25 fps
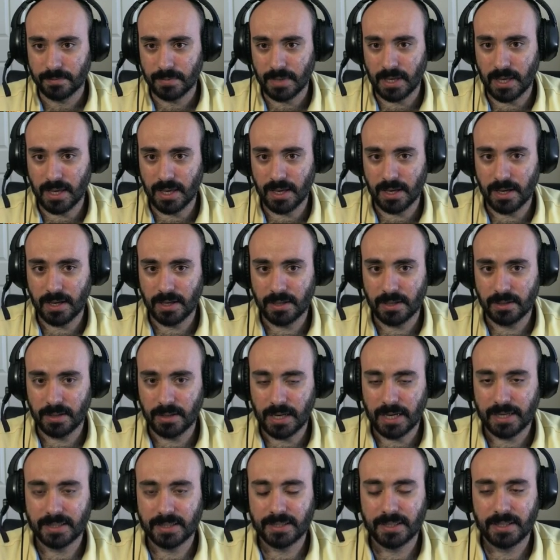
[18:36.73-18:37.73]
And
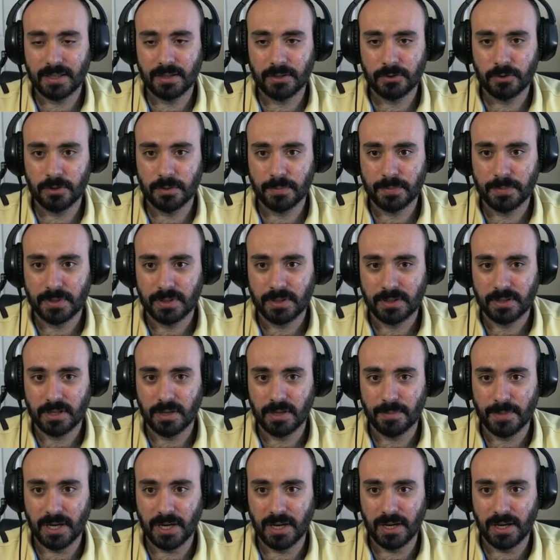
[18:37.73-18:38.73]
I get to kill a troop.
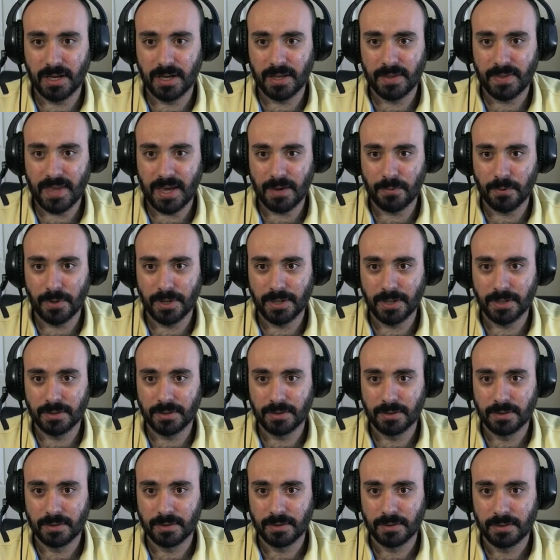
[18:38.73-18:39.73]
Come on, that one.
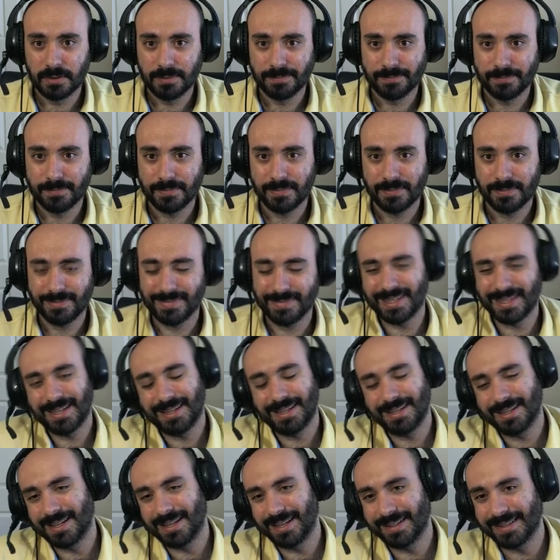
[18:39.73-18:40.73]

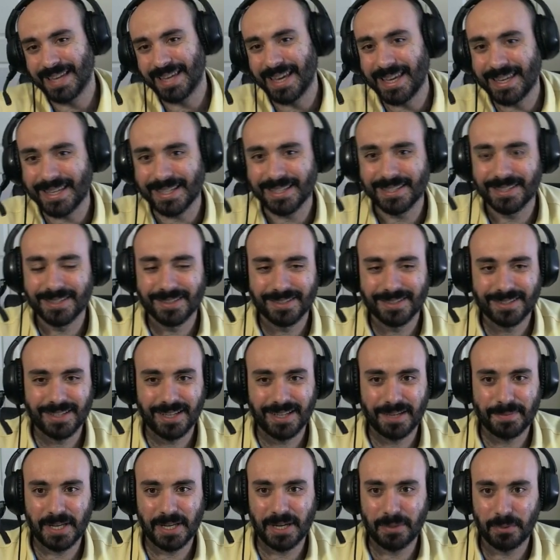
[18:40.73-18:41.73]
I'll take it.
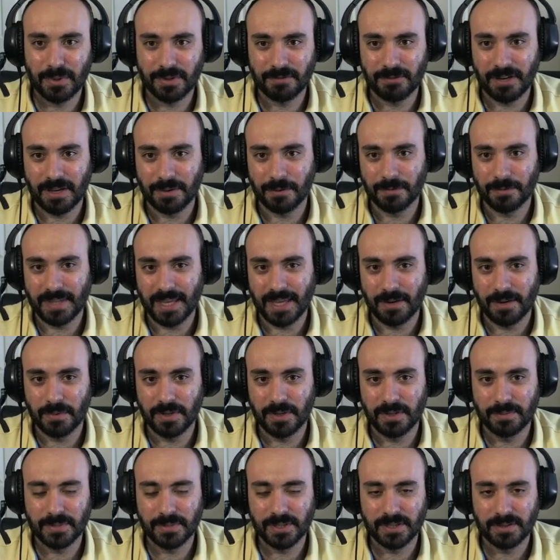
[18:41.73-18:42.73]
I mean, I would have rathered that
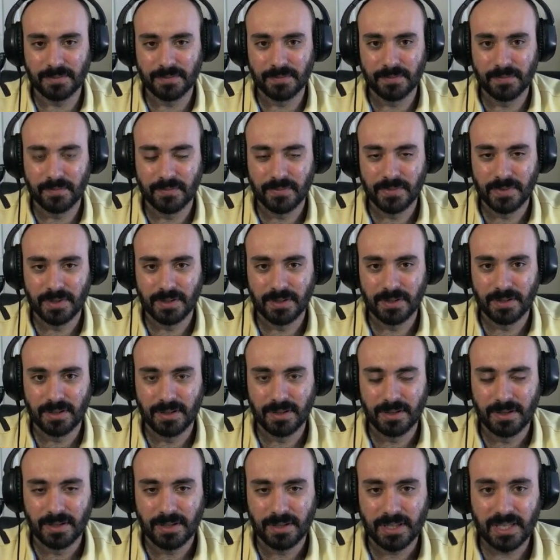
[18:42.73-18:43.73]
one, but...
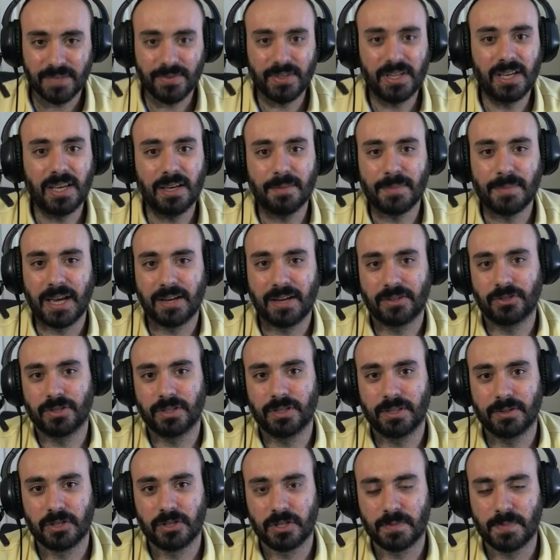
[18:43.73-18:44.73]
even him,
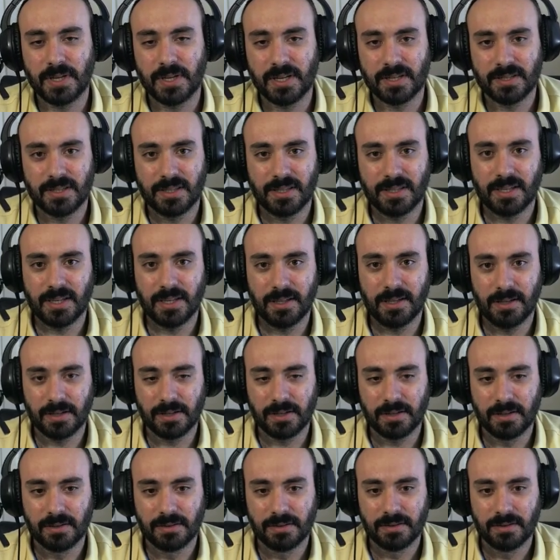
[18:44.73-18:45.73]
actually, just because of the
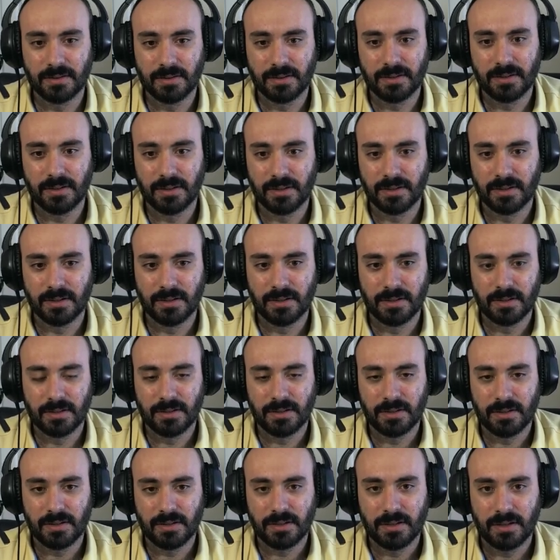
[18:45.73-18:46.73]
healing.
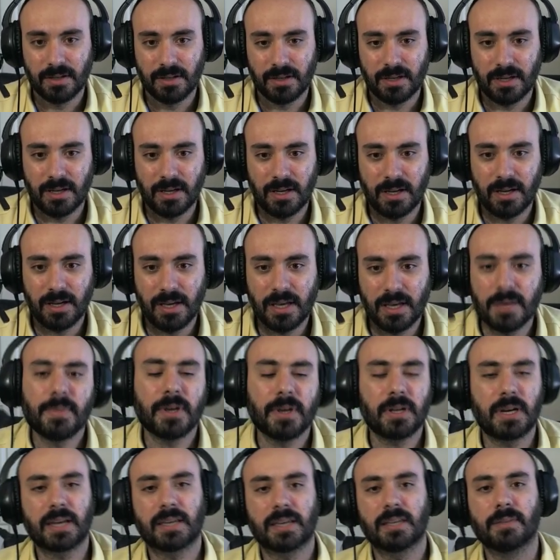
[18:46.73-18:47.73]
I
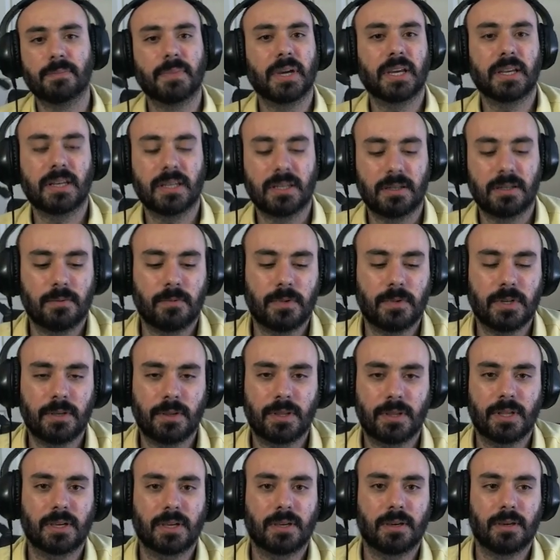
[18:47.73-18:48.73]
bet I can bait it. What do you
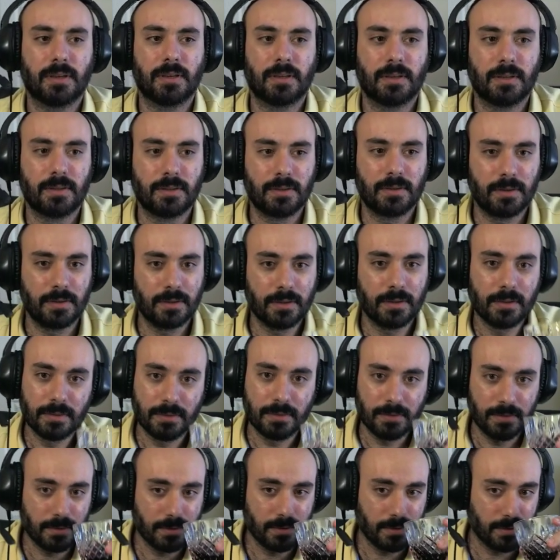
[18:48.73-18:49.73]
think?
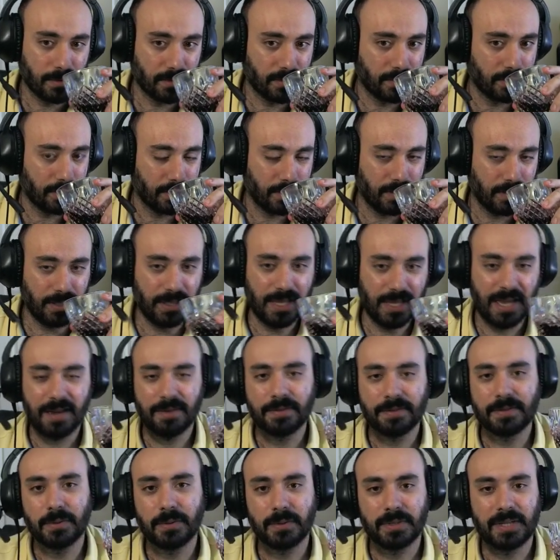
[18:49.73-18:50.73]
He'll
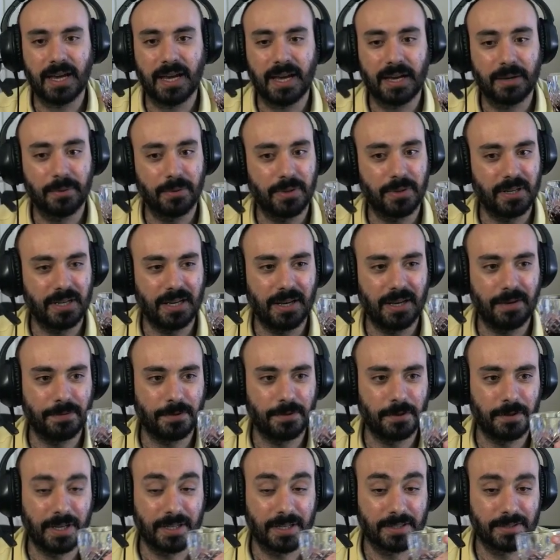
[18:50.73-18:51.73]
have to attack with it
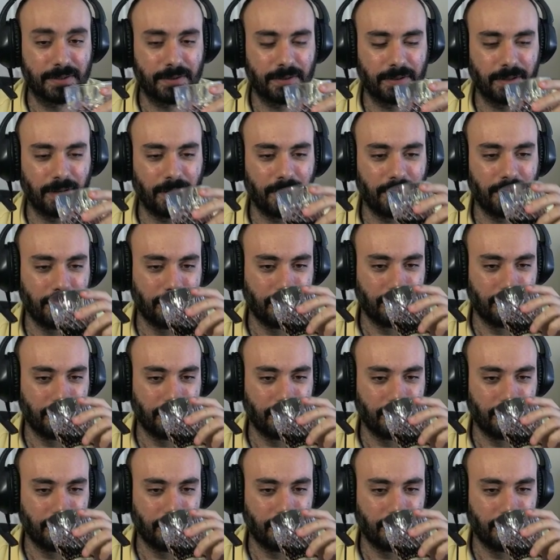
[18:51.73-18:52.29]
after next turn.